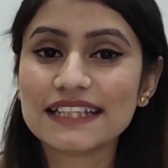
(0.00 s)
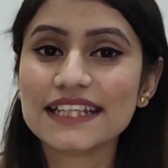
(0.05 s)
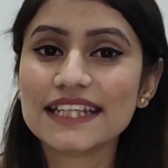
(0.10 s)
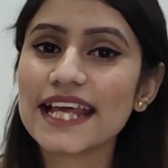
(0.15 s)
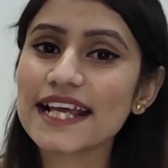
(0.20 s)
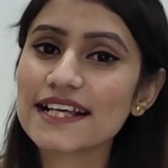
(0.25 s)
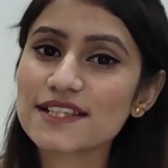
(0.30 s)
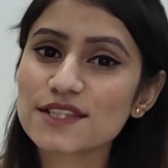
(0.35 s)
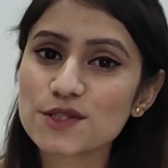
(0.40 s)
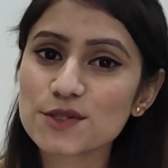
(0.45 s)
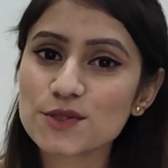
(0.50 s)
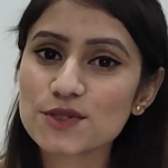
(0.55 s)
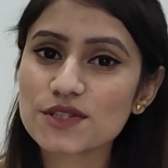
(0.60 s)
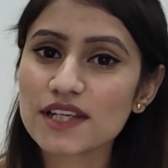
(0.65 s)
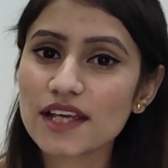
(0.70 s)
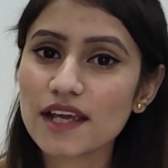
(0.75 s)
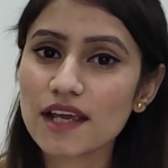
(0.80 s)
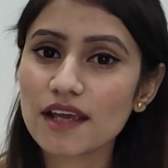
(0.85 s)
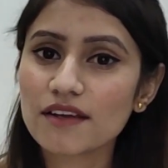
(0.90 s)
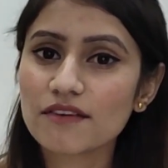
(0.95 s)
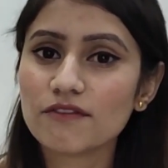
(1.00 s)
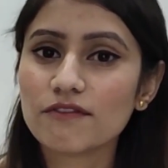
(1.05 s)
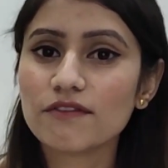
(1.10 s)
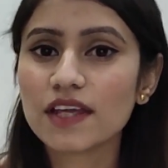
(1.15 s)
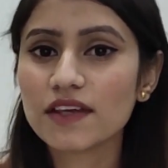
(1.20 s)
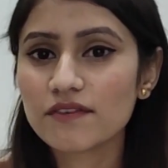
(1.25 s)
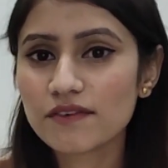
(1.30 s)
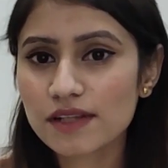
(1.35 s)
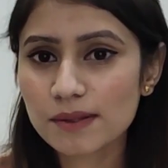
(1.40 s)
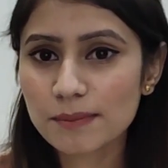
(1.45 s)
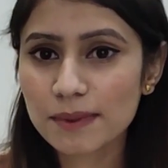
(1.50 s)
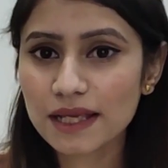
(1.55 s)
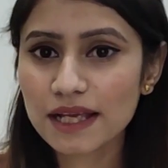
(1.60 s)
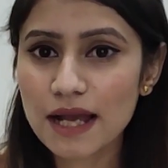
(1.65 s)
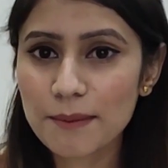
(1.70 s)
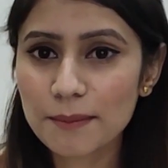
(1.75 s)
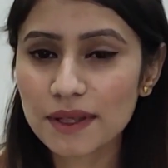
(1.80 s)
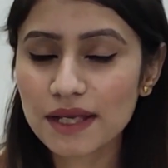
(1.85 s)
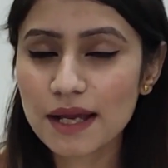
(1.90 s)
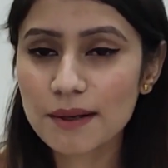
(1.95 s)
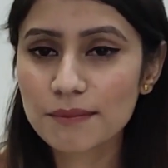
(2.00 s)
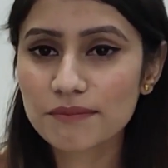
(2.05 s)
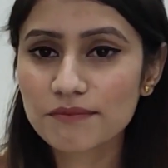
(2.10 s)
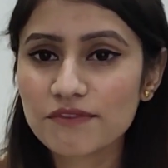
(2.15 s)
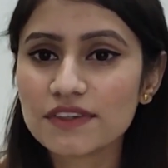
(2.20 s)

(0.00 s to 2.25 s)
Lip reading: Next Tuesday, we will be coming up